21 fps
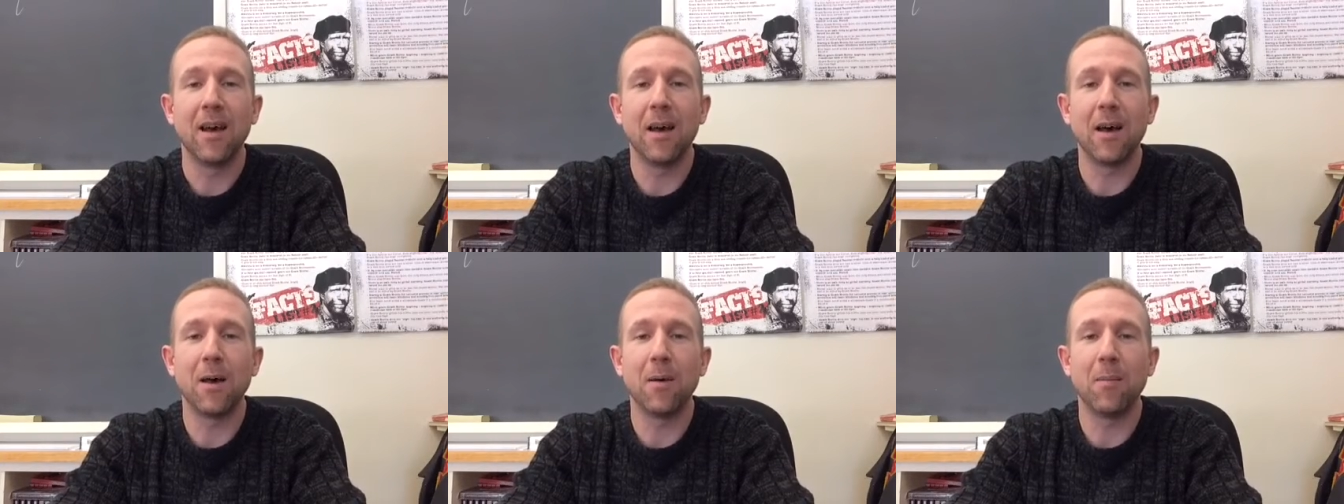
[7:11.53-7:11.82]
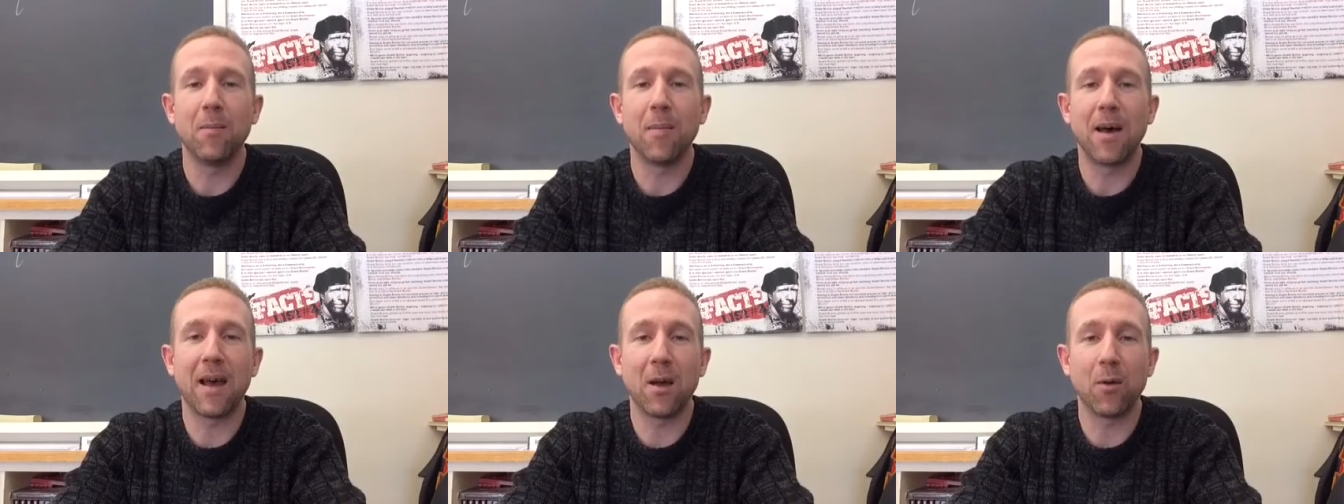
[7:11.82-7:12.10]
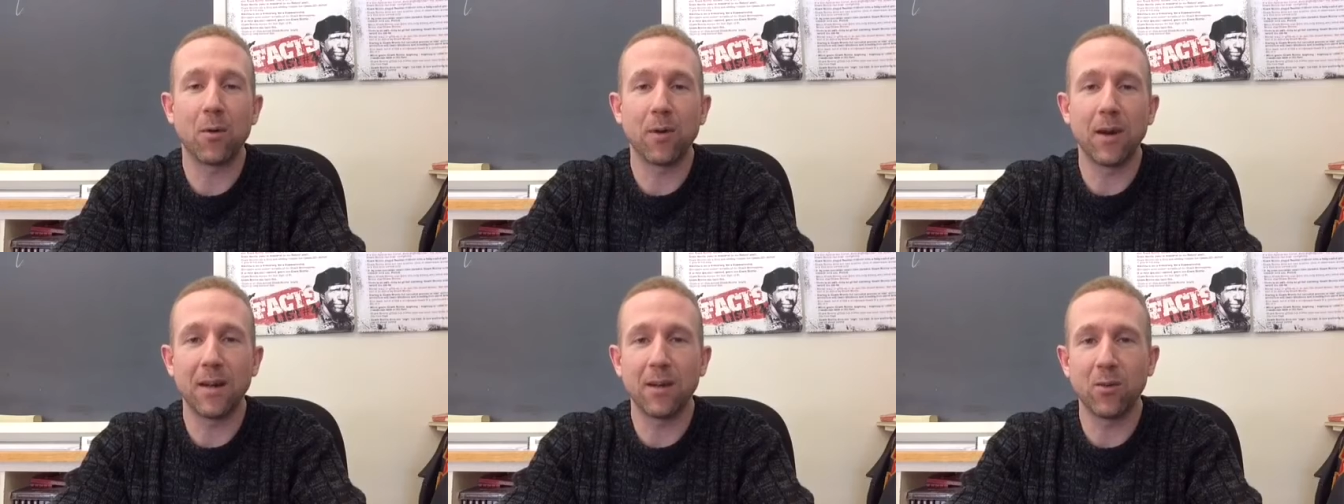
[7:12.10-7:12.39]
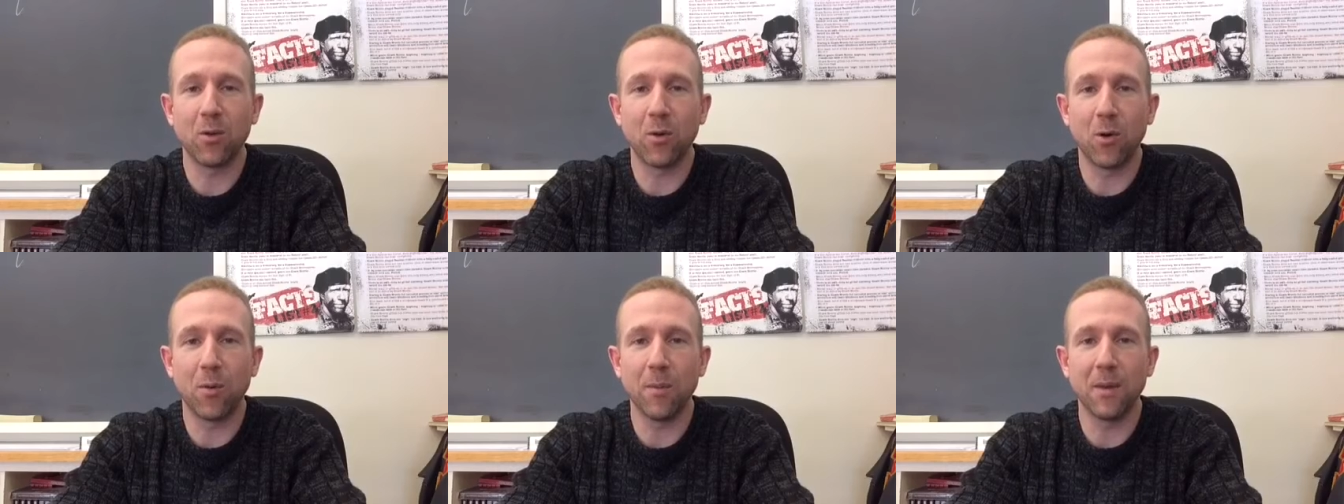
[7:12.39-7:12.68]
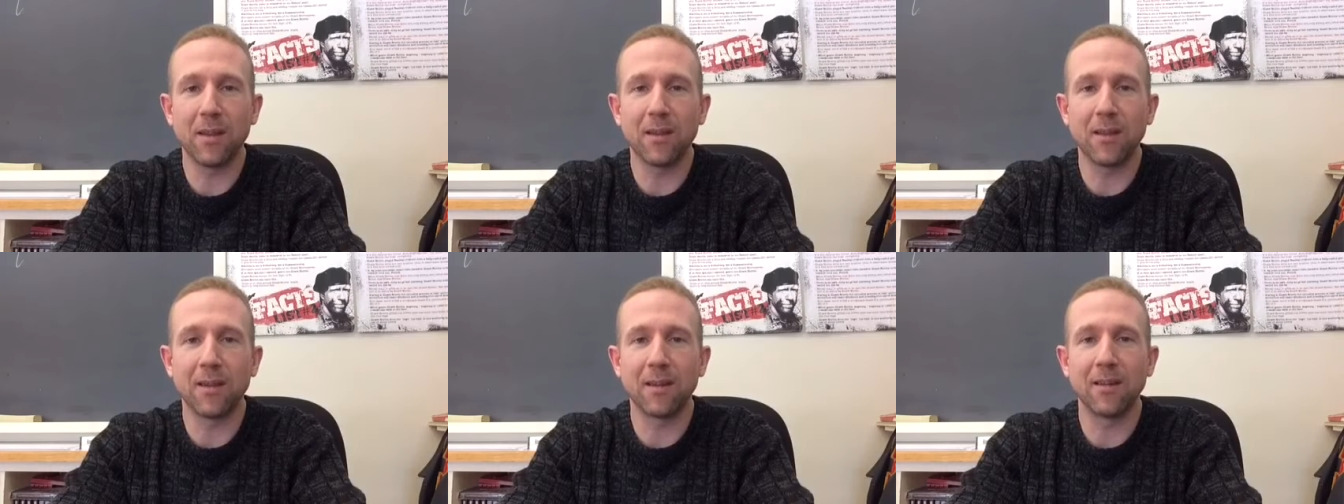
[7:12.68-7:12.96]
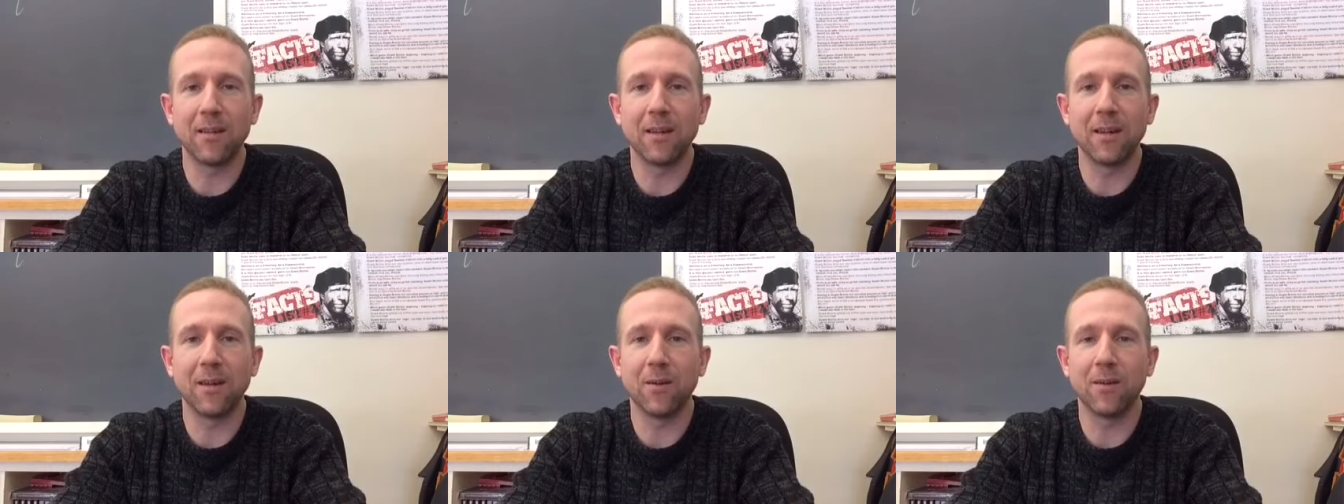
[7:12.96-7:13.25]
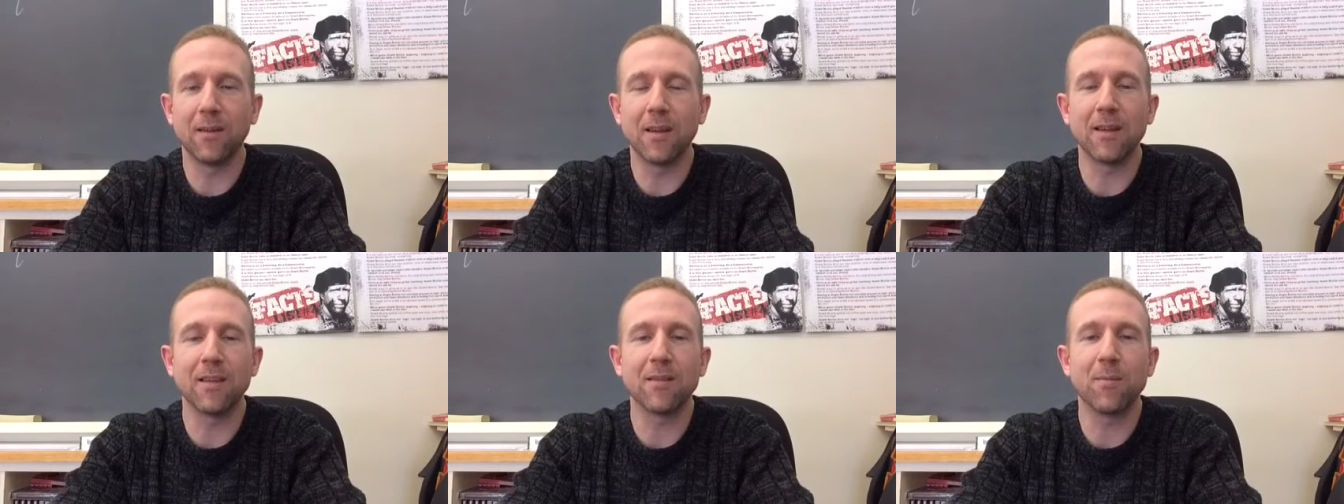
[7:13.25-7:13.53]
outright told me that, you
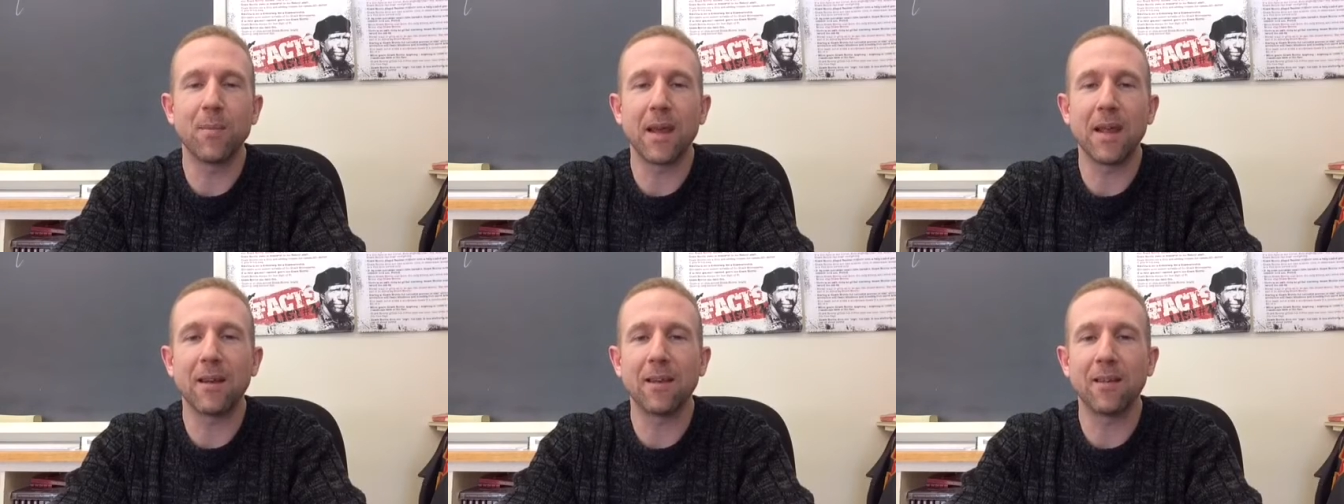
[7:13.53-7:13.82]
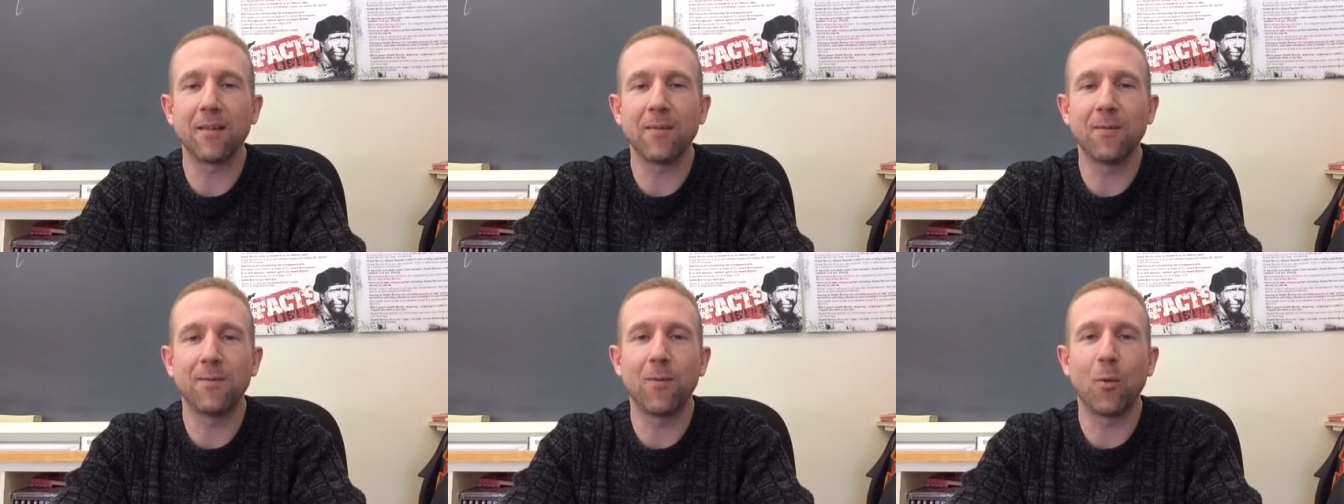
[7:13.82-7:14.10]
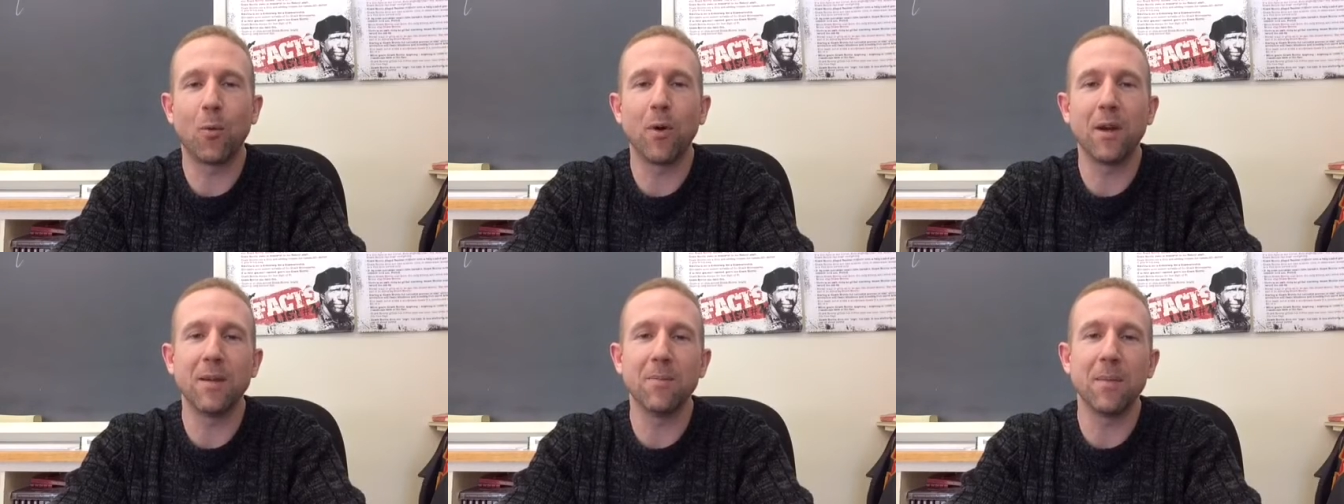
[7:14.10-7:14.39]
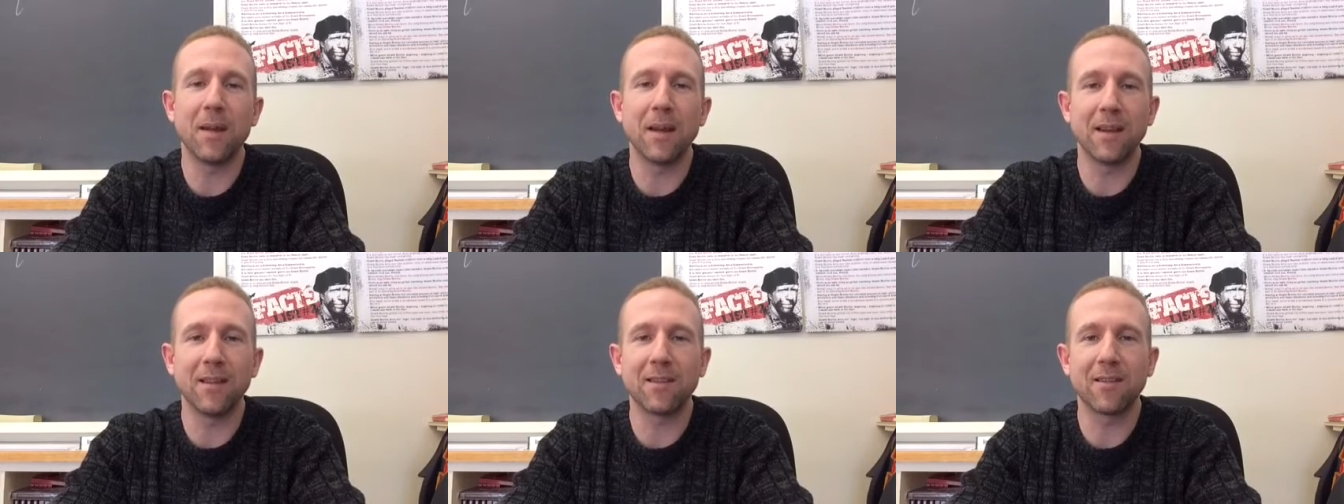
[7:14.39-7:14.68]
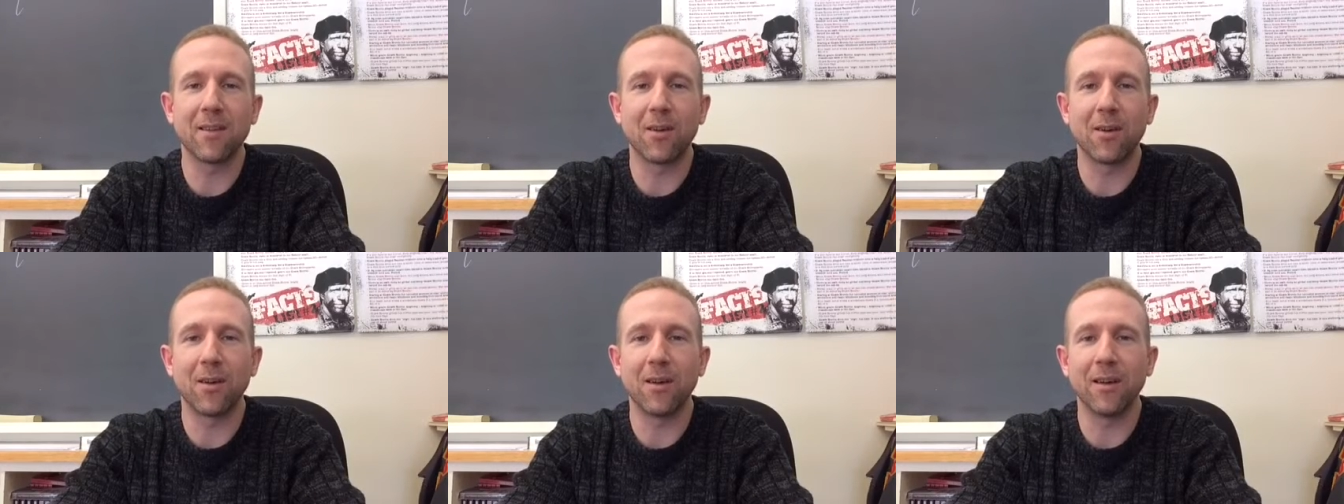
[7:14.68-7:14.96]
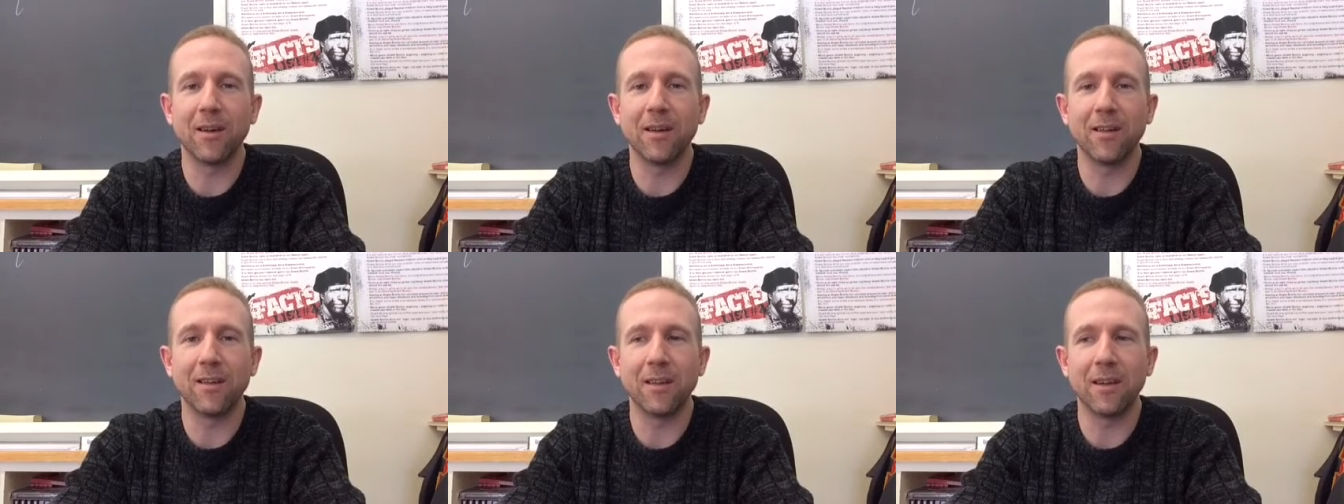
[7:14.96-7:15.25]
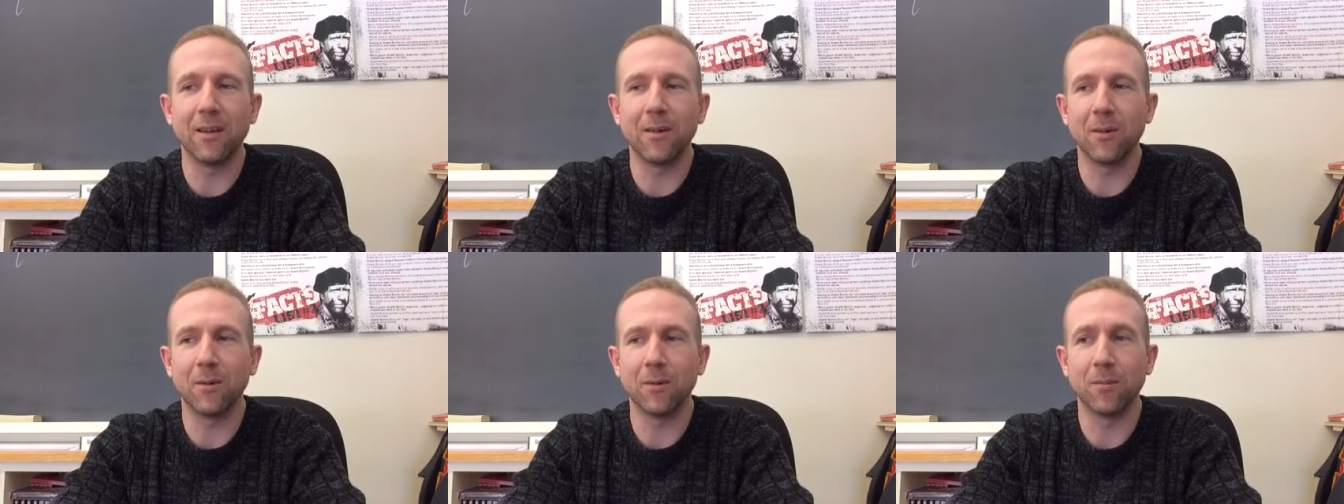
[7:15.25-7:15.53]
know, they spent 40 minutes on,
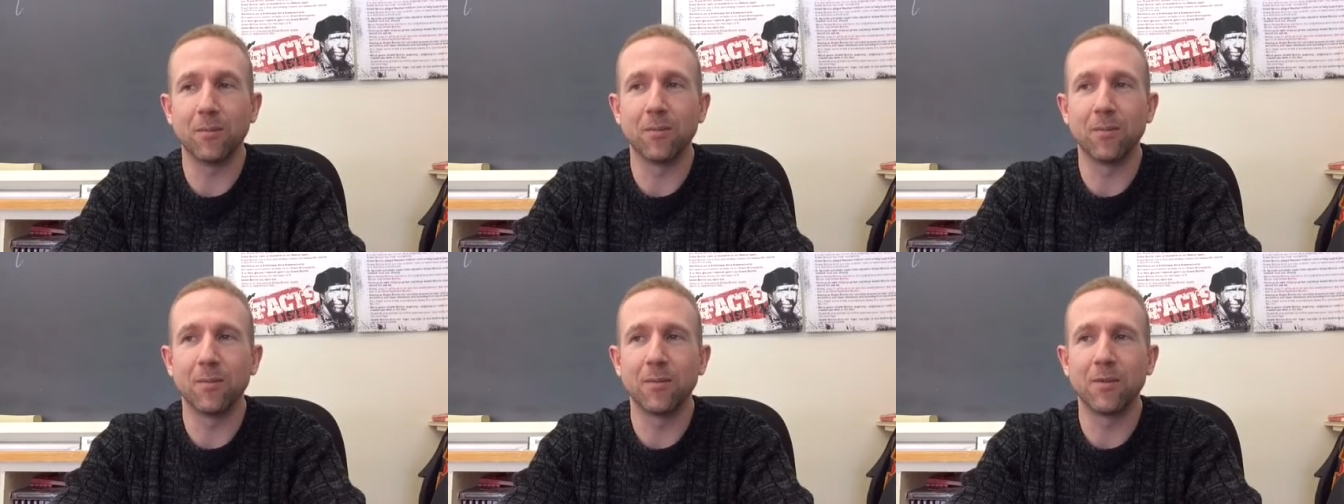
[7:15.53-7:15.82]
you know,